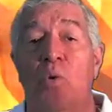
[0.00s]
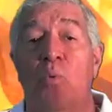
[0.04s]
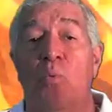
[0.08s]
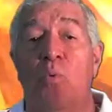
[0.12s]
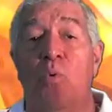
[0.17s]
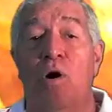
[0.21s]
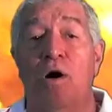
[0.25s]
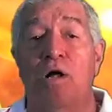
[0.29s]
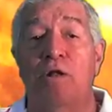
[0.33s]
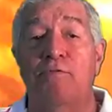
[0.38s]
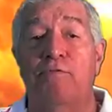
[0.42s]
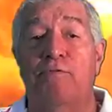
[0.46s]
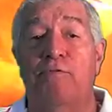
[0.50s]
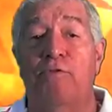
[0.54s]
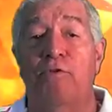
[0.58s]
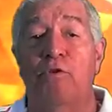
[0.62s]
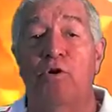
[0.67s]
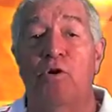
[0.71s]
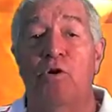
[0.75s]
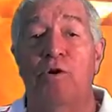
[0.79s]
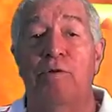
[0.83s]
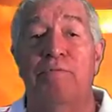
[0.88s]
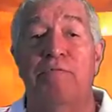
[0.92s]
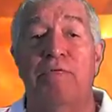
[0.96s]
One
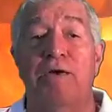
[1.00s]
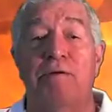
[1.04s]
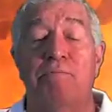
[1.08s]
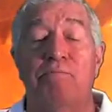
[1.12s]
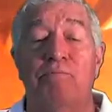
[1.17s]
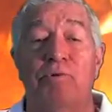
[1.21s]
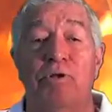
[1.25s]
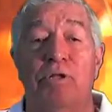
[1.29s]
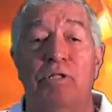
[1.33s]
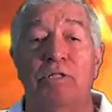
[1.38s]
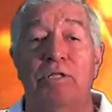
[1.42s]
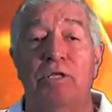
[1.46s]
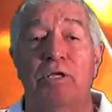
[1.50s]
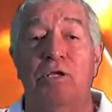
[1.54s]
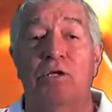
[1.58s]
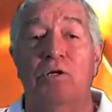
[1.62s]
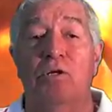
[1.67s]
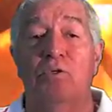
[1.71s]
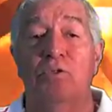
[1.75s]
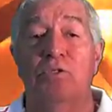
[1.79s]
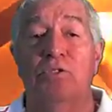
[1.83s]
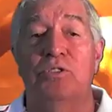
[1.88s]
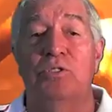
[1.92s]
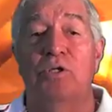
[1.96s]
floor of that building
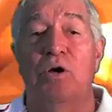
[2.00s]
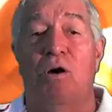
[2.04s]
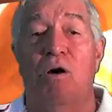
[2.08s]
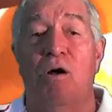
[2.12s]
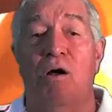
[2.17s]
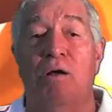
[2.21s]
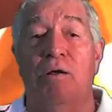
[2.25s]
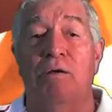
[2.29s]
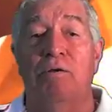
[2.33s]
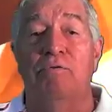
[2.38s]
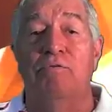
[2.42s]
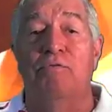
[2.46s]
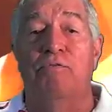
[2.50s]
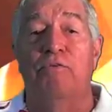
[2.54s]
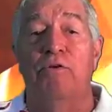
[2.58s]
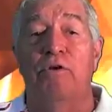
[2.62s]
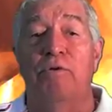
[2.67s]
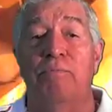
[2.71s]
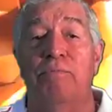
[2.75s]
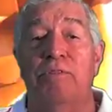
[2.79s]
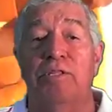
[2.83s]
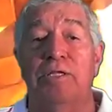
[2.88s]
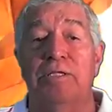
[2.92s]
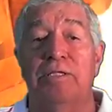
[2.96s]
goes dark
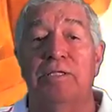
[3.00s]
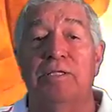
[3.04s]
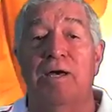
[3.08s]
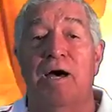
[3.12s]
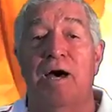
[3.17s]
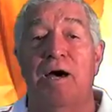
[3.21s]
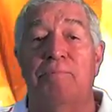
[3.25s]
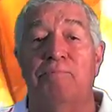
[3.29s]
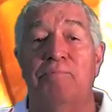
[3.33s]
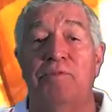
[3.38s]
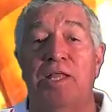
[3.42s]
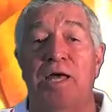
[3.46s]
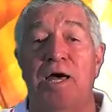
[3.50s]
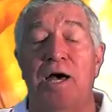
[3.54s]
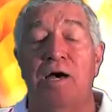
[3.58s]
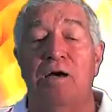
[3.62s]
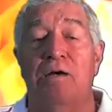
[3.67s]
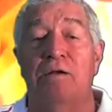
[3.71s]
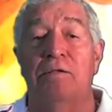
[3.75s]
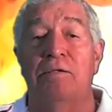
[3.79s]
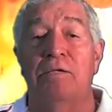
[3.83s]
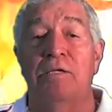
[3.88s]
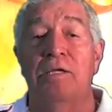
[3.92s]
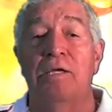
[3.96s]
from the top
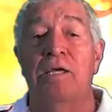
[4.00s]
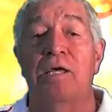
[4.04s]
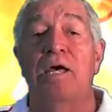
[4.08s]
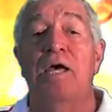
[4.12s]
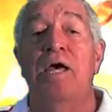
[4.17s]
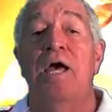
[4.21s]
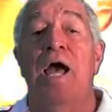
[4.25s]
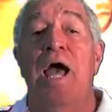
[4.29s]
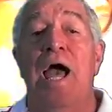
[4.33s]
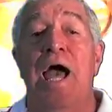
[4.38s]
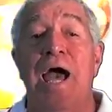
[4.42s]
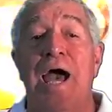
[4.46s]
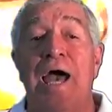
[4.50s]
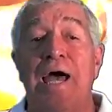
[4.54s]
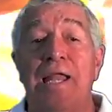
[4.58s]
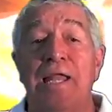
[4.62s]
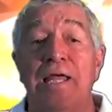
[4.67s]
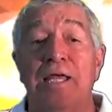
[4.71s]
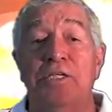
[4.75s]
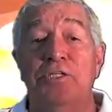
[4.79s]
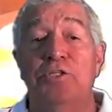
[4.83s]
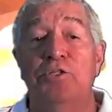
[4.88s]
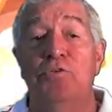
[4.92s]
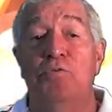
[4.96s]
down, and
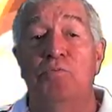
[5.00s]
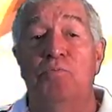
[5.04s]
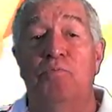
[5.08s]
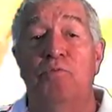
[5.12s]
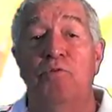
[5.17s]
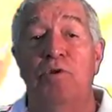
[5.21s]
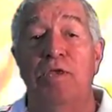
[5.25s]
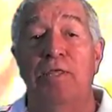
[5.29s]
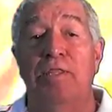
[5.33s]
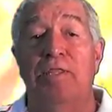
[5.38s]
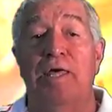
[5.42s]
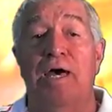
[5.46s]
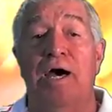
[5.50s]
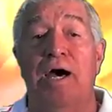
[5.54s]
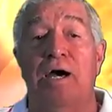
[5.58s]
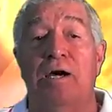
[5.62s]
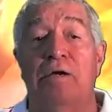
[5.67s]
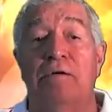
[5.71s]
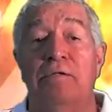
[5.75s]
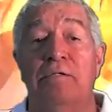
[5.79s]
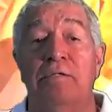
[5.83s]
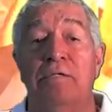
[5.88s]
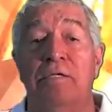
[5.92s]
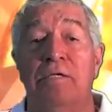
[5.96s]
as you breathe
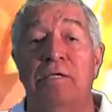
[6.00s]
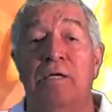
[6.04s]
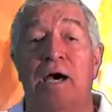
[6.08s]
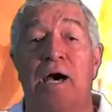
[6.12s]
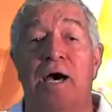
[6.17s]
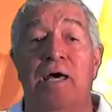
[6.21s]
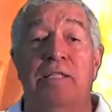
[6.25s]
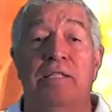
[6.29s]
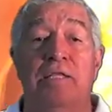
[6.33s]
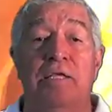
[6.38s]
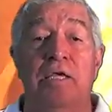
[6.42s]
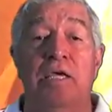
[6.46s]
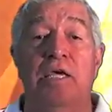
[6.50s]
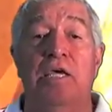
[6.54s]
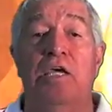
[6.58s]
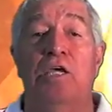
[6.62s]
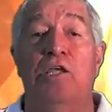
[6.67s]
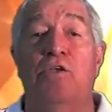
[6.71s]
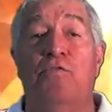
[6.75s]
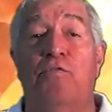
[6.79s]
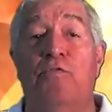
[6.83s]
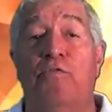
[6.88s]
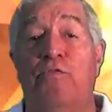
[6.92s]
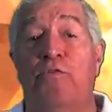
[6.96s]
out, as
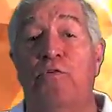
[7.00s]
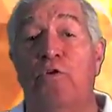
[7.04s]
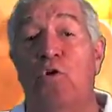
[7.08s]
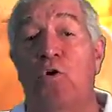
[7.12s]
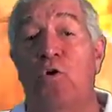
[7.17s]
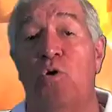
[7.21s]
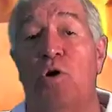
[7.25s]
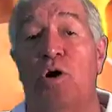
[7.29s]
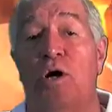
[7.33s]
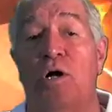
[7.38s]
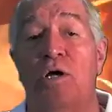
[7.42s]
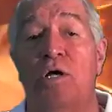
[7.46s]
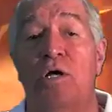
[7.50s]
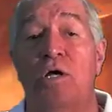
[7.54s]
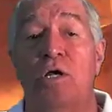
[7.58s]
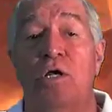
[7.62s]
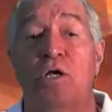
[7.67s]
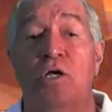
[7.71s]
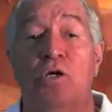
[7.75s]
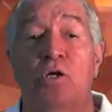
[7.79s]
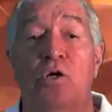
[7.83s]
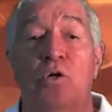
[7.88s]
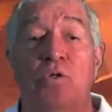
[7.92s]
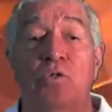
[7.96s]
each floor
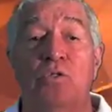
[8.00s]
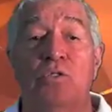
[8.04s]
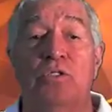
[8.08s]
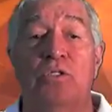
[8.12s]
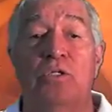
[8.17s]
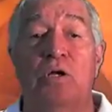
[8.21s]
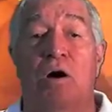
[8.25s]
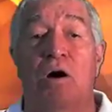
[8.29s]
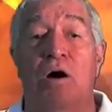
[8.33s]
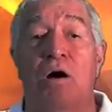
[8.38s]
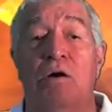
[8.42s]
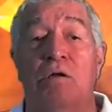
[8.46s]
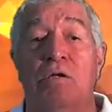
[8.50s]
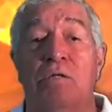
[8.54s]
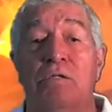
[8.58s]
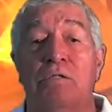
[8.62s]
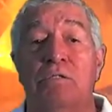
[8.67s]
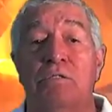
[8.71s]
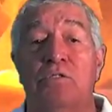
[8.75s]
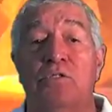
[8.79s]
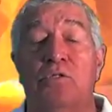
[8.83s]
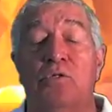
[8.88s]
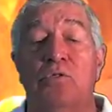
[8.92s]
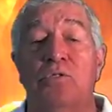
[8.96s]
goes dark,
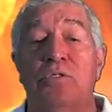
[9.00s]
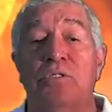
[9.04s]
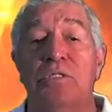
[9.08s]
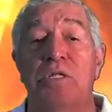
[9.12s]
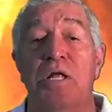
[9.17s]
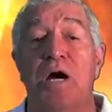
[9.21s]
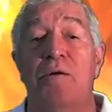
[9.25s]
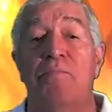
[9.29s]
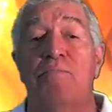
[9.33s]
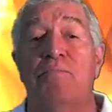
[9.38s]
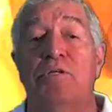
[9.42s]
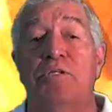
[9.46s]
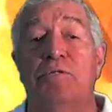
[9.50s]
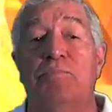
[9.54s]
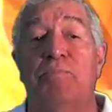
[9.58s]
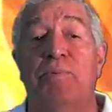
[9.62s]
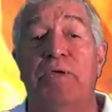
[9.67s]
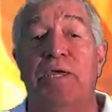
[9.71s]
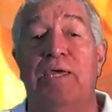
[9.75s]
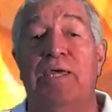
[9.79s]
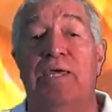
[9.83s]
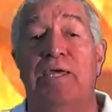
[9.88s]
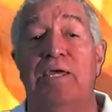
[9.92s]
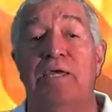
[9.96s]
those numbers
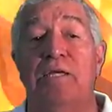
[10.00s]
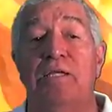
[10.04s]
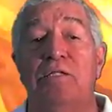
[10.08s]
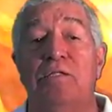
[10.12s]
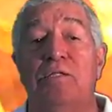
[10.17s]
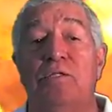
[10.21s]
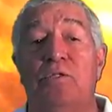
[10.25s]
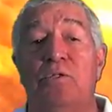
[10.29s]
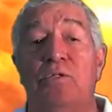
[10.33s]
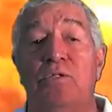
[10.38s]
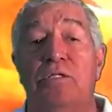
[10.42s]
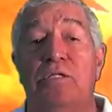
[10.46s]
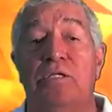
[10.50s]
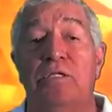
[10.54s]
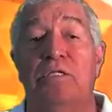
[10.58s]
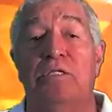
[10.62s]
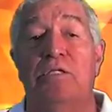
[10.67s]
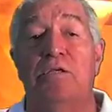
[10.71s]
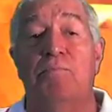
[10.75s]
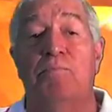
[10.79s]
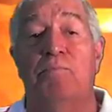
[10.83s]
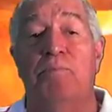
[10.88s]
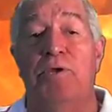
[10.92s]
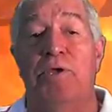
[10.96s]
begin to
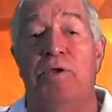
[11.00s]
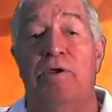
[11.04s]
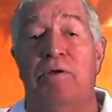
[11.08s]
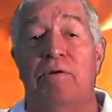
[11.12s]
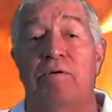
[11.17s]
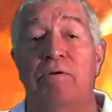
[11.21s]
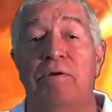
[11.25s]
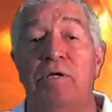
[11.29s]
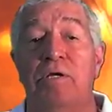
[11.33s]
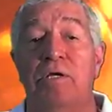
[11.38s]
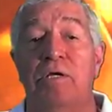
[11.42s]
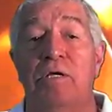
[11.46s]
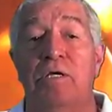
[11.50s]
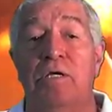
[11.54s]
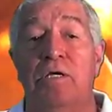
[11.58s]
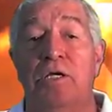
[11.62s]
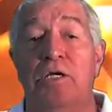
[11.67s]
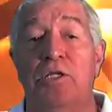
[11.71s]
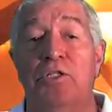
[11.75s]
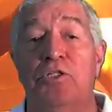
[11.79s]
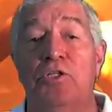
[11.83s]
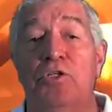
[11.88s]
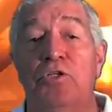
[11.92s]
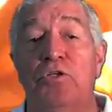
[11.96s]
disappear
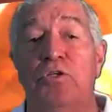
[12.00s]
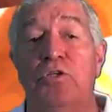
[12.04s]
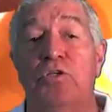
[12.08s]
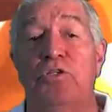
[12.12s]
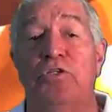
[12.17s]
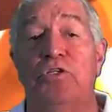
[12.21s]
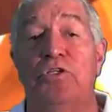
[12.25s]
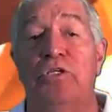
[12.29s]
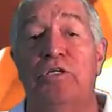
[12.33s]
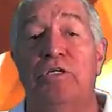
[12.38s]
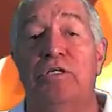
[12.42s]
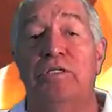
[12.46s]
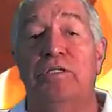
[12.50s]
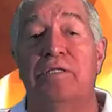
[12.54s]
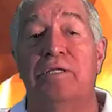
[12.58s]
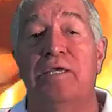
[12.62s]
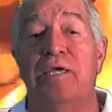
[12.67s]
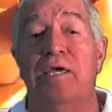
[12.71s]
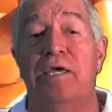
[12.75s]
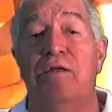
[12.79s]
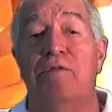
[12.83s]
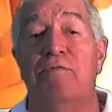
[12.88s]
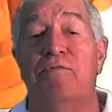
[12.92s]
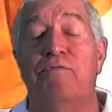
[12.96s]
until you just
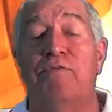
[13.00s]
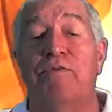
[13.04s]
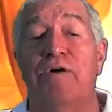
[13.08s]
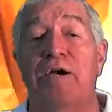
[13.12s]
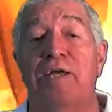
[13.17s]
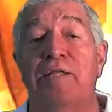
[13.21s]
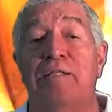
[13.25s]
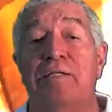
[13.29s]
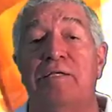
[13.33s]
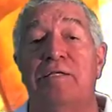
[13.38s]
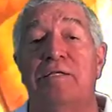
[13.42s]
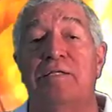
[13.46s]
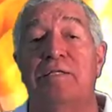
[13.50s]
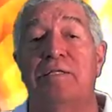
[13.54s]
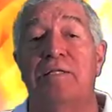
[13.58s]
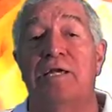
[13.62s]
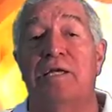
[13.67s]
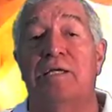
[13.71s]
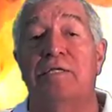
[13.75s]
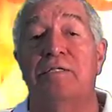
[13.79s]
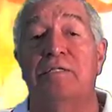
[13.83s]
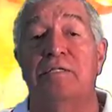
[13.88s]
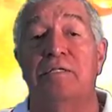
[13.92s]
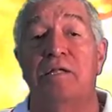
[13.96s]
can't find this
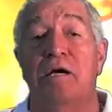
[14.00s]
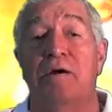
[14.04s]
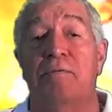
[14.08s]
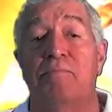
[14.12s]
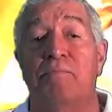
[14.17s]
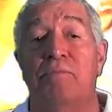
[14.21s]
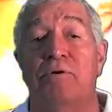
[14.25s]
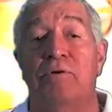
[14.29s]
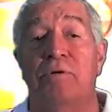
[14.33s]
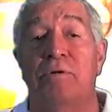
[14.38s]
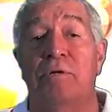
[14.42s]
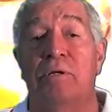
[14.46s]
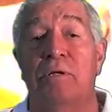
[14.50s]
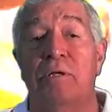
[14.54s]
next number.